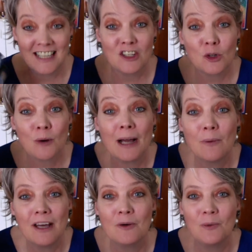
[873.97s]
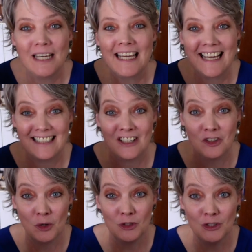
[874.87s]
That's a great way that we can get to
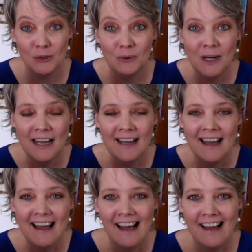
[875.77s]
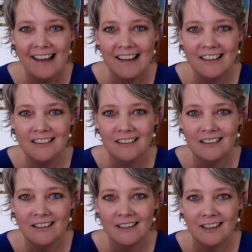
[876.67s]
know you. And
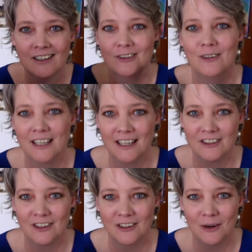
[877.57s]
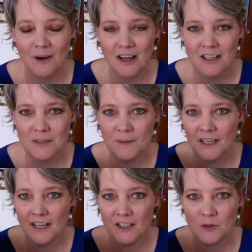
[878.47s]
you can get to know us
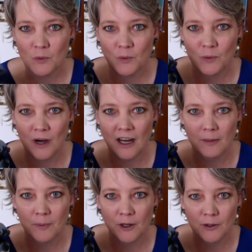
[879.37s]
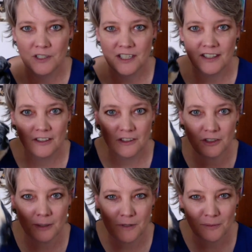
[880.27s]
because I'll post in the
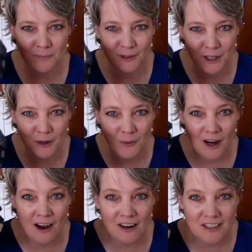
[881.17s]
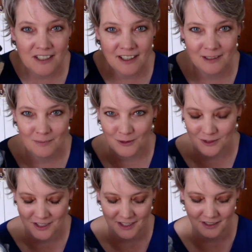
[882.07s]
description below what our sun and moon
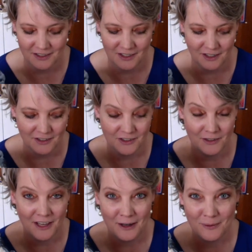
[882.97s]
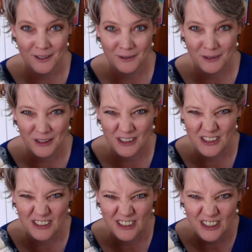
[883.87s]
signs are. So that way I'll encourage
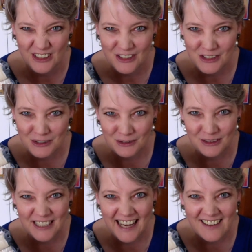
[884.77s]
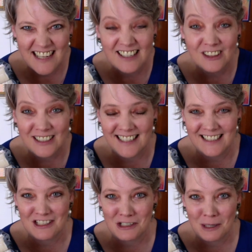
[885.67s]
you to scroll down, take a look at that
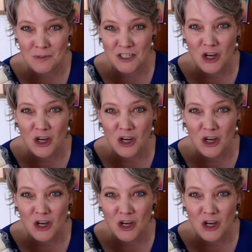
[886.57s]
description.